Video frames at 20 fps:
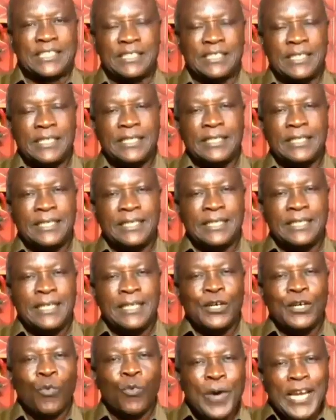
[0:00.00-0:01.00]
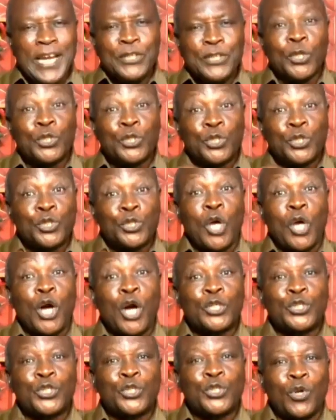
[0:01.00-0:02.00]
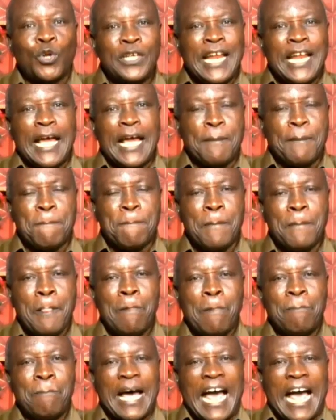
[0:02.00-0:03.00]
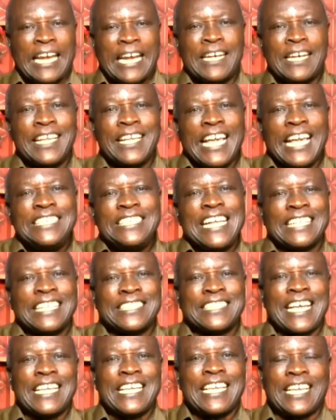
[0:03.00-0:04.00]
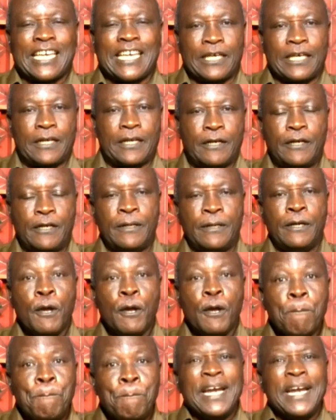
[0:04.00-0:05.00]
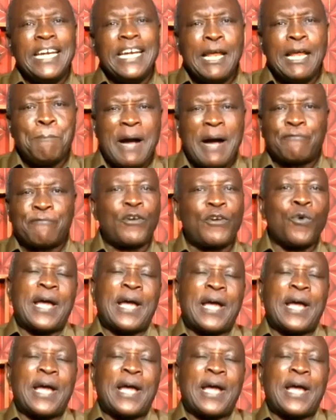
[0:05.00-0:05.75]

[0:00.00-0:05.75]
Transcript: We need to talk to them and get their psyche, bring them back from where they're going.